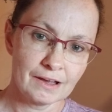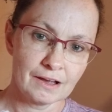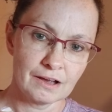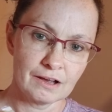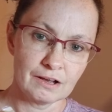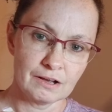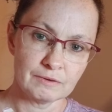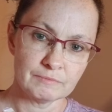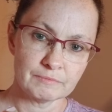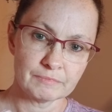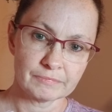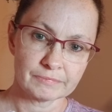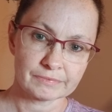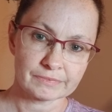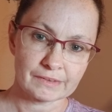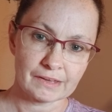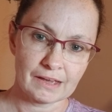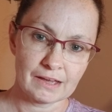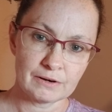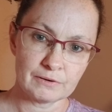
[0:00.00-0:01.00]
I
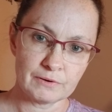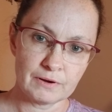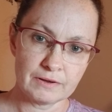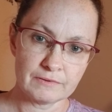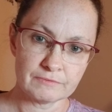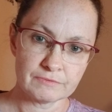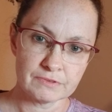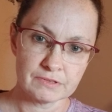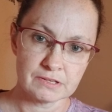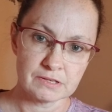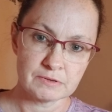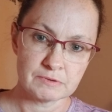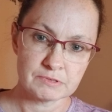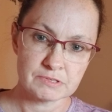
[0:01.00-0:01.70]
don't have the